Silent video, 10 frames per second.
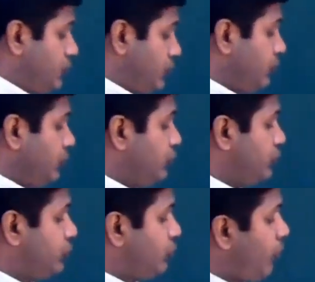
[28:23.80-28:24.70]
2
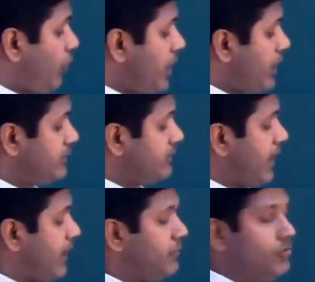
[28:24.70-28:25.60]
squares
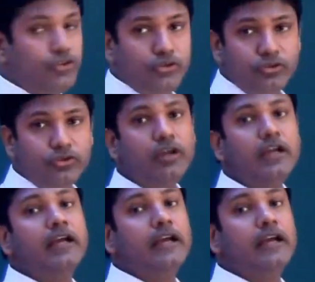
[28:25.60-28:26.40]
and 2